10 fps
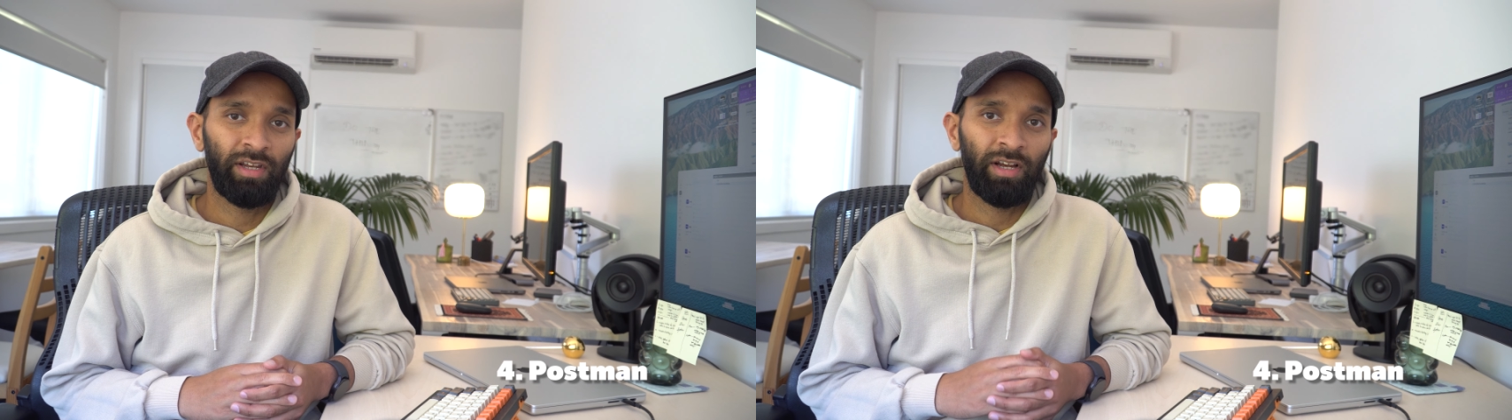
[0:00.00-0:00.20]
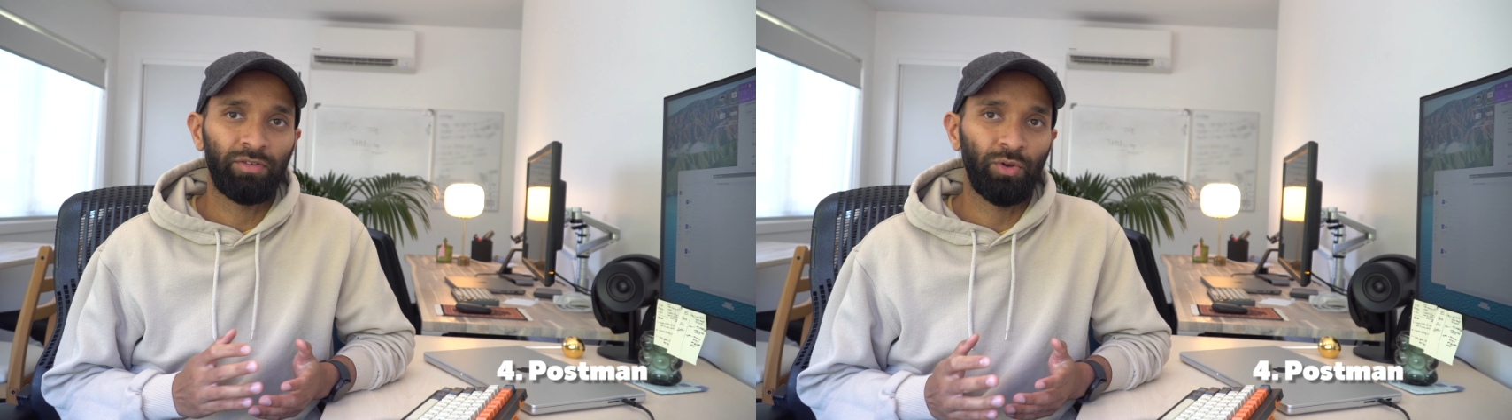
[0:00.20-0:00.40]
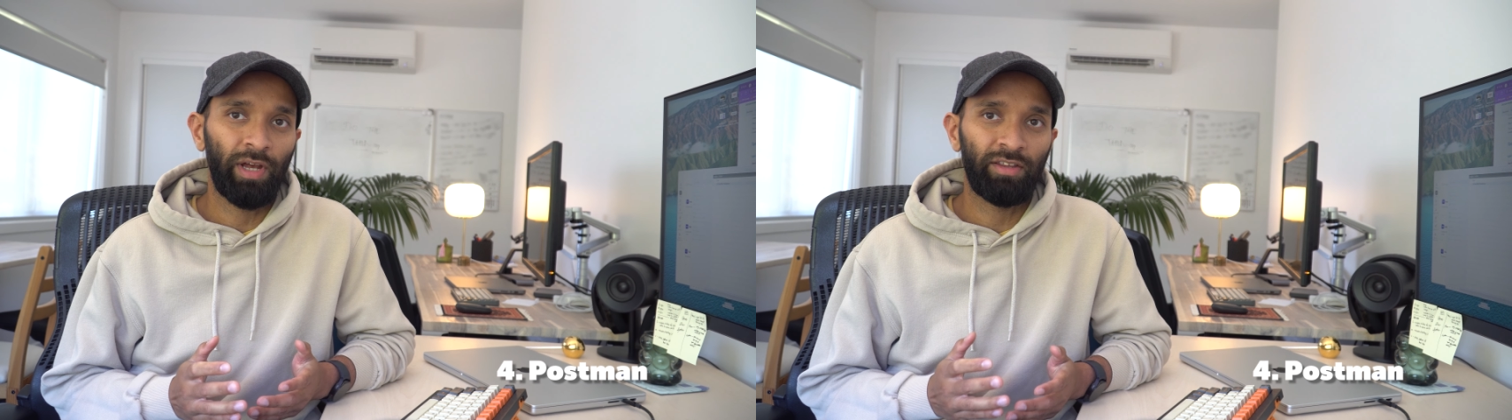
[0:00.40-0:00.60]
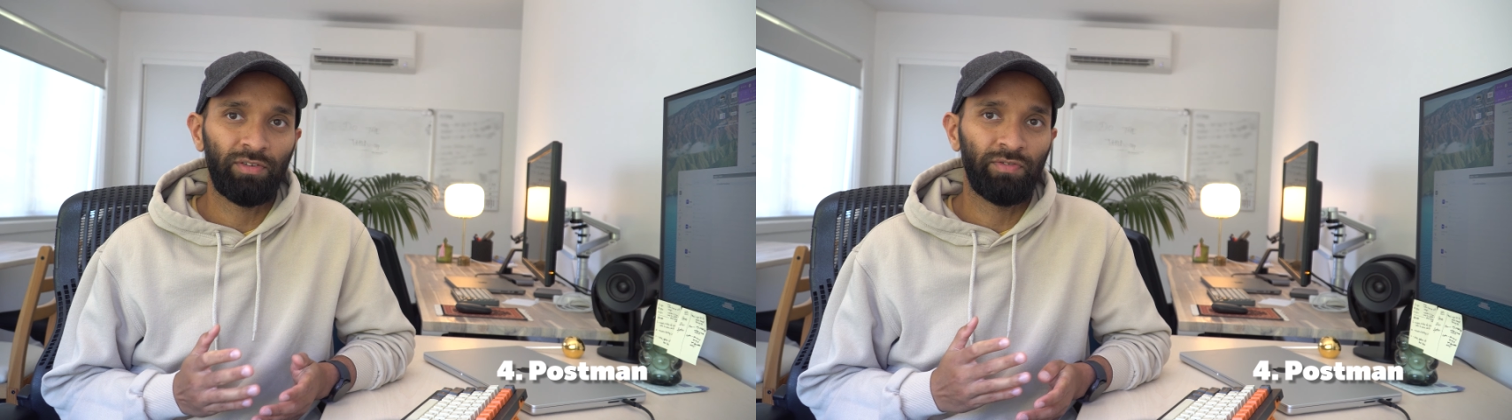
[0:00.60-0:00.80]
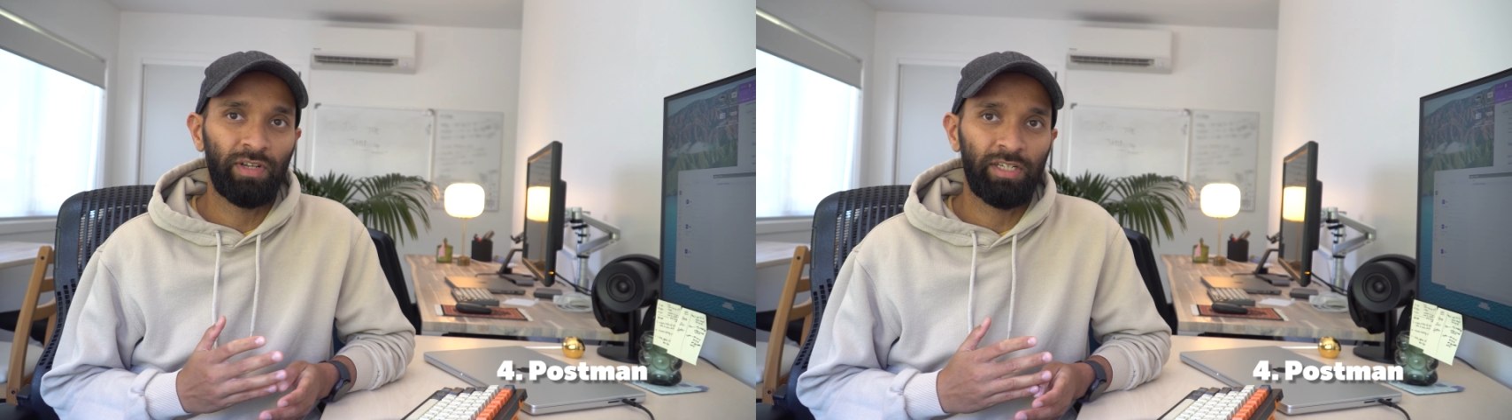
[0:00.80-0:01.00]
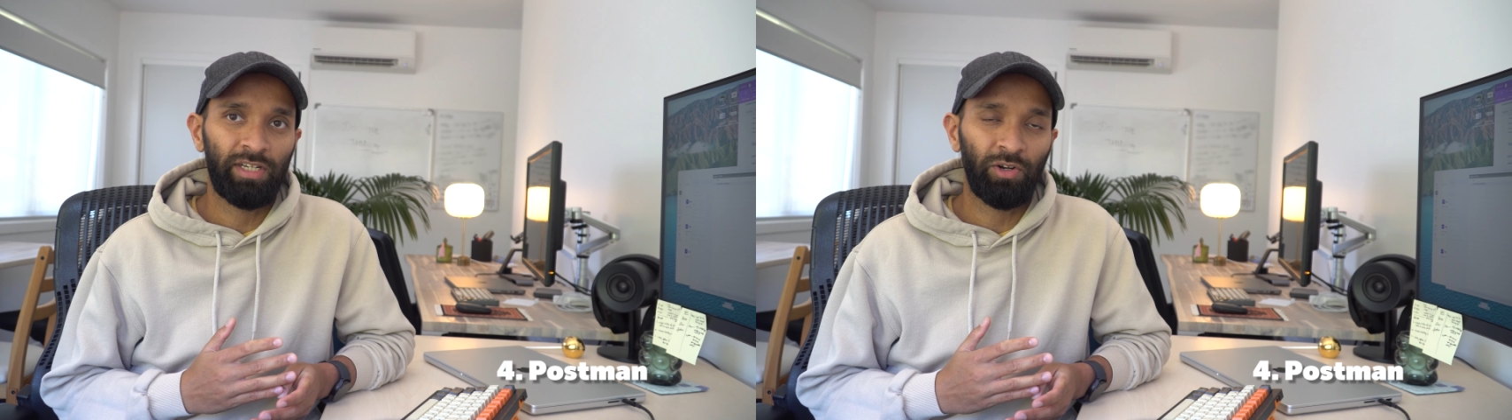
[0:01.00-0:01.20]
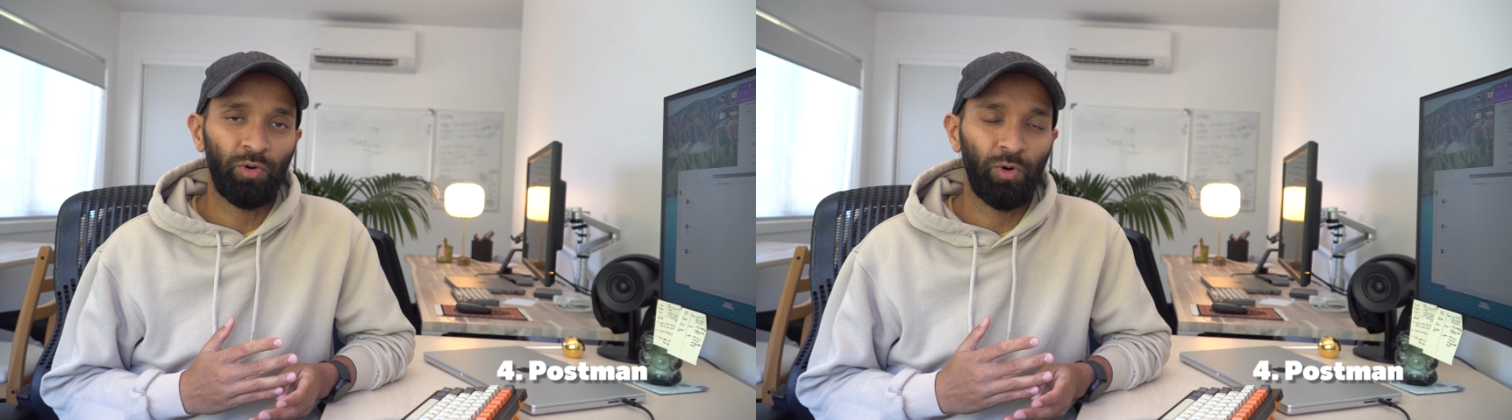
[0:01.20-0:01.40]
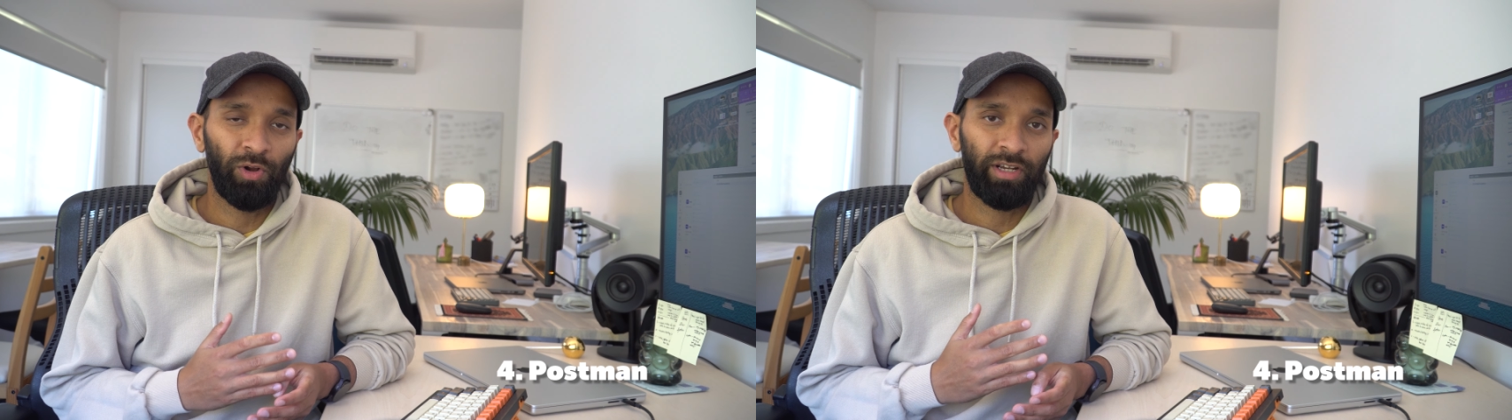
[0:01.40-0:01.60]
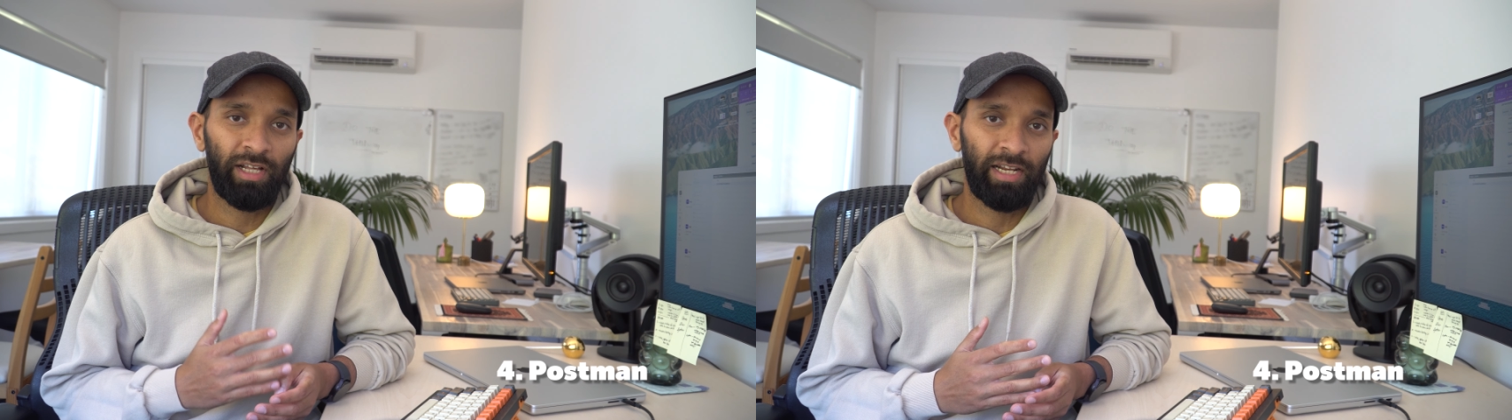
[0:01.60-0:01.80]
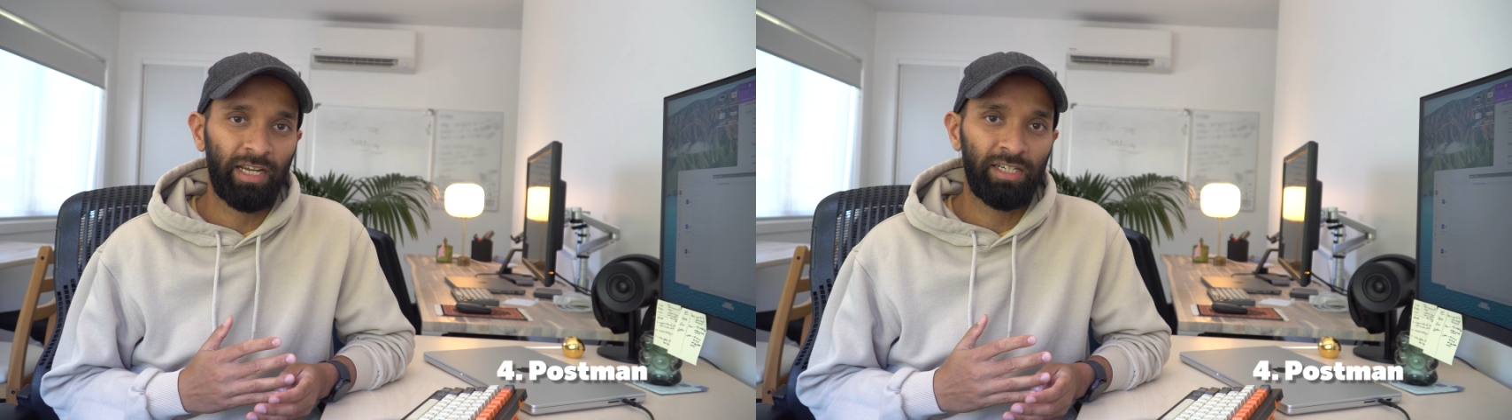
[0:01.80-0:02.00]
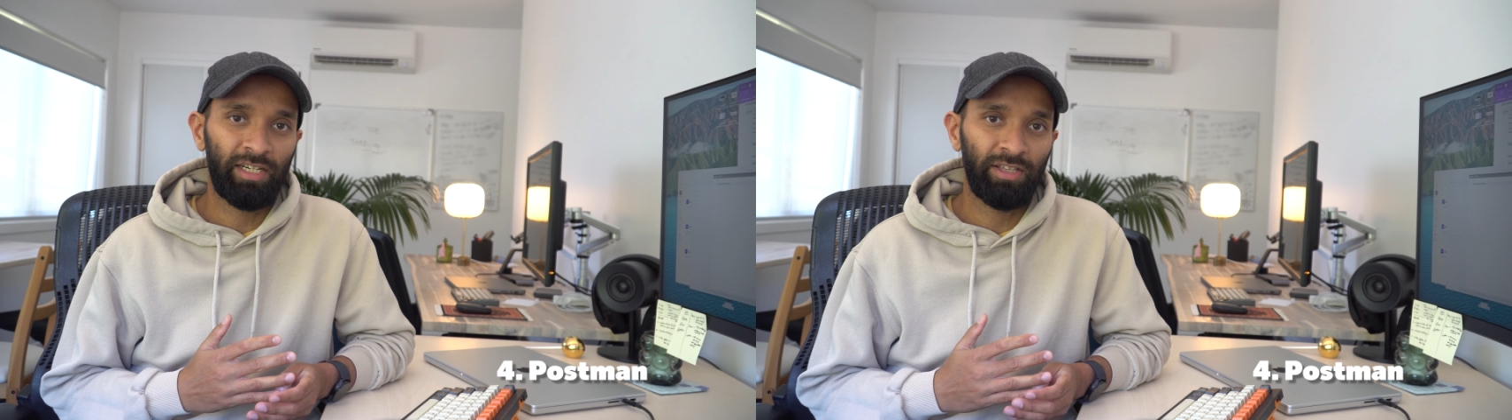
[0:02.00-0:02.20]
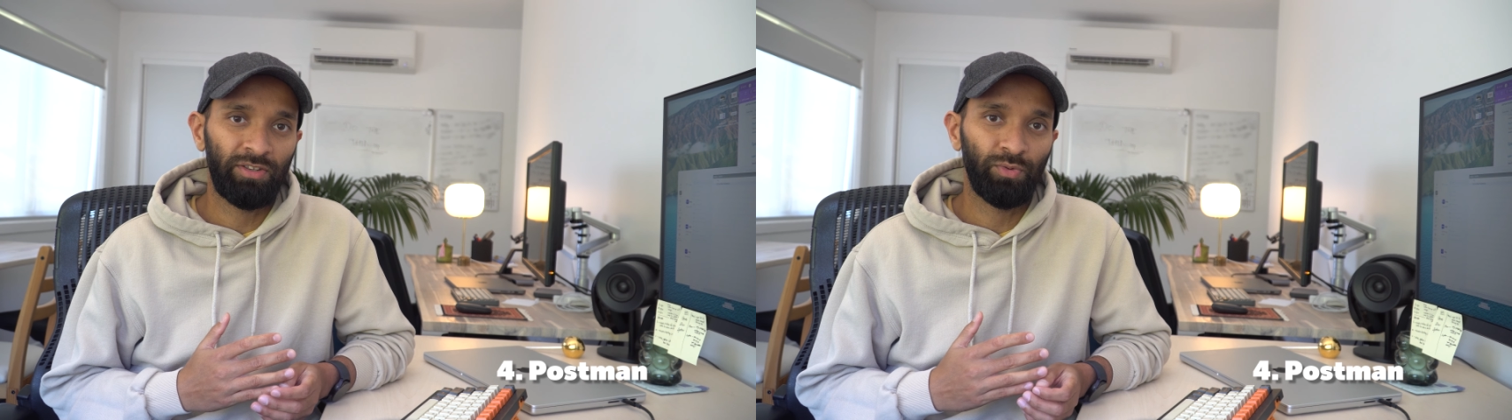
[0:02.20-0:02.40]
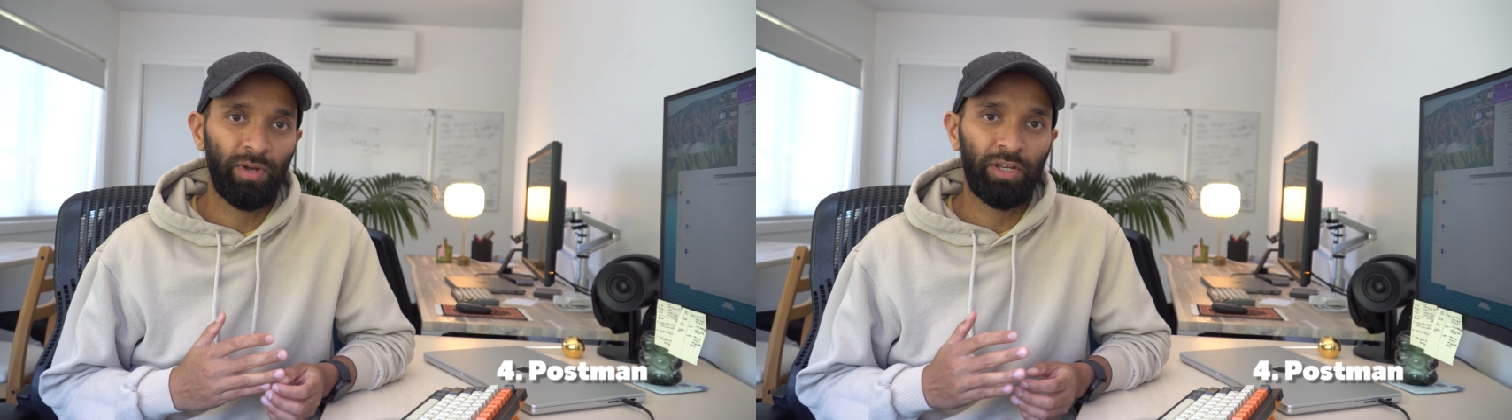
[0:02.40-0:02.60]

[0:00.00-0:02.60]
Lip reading: So it has a feature called collections where